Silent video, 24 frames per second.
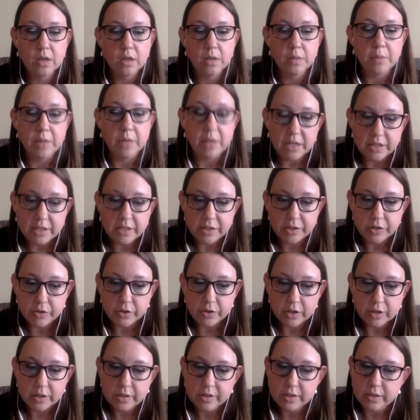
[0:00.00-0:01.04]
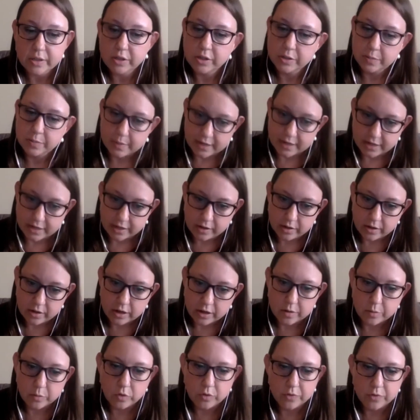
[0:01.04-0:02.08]
Many districts, such as mine,
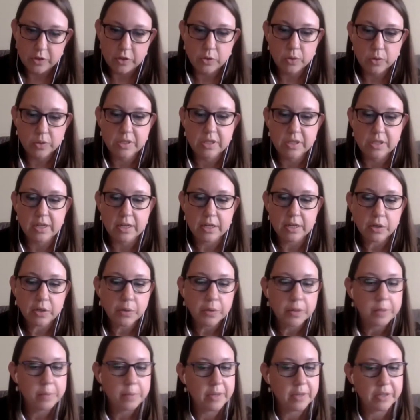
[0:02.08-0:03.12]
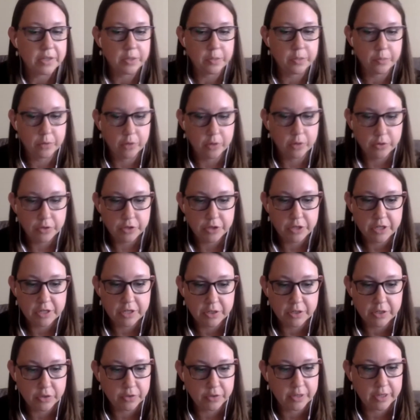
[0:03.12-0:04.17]
are moving towards an inquiry-based approach to
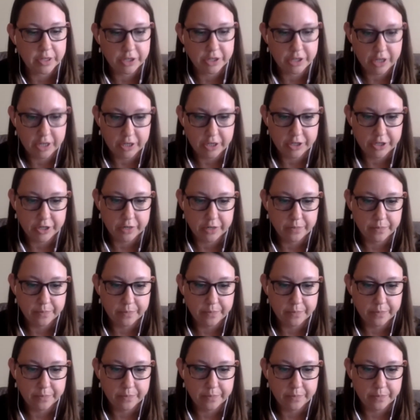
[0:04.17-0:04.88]
history education.